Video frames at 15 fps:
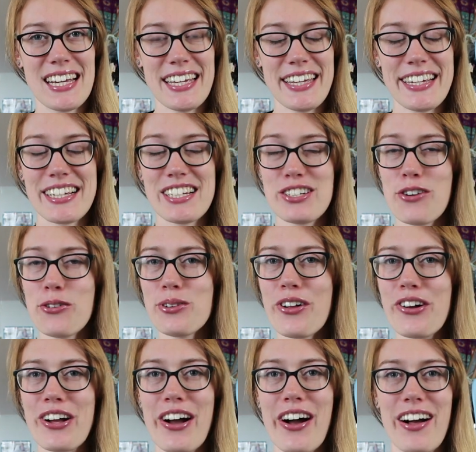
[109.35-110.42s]
He can no
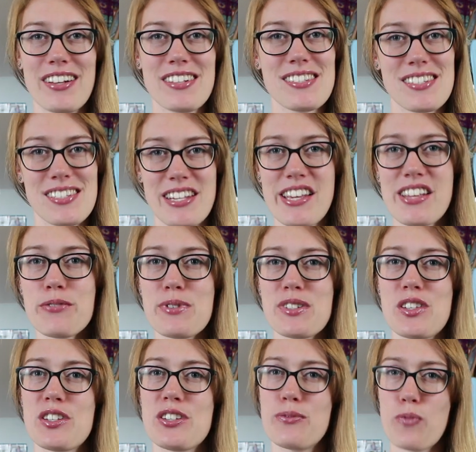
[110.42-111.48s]
longer unsee the
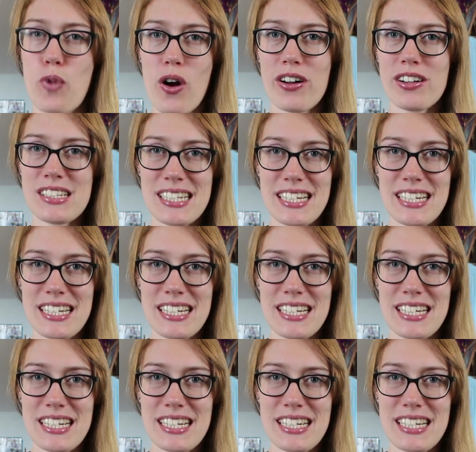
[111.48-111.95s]
wizarding world.